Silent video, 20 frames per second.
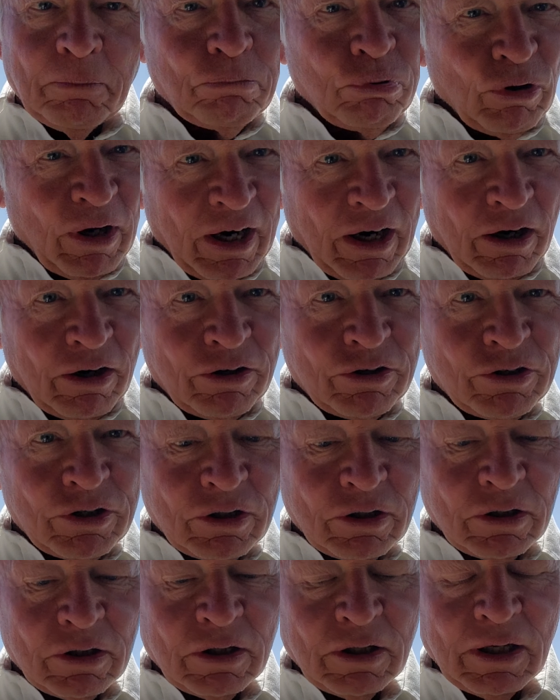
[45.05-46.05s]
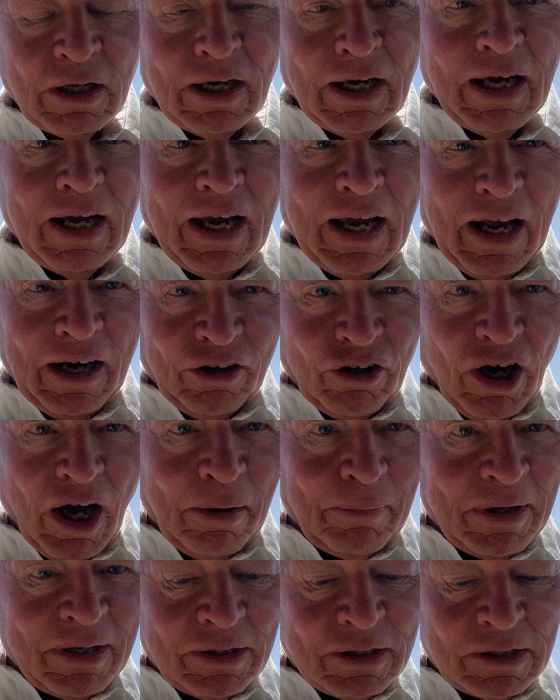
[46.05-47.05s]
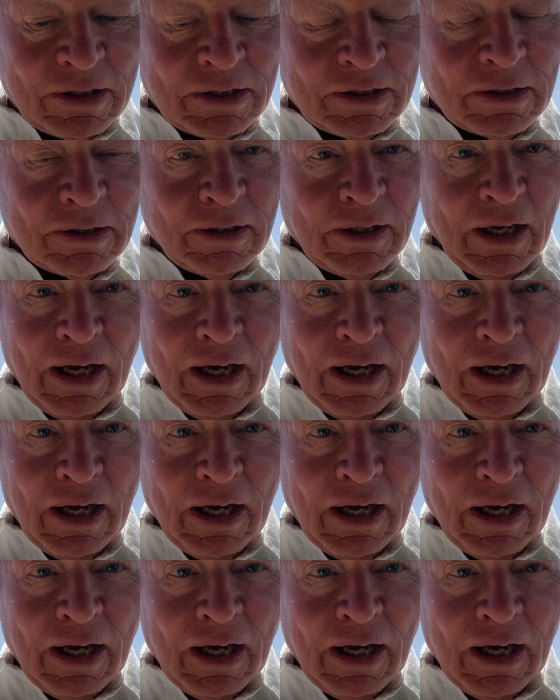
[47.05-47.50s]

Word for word: prayers, and comments.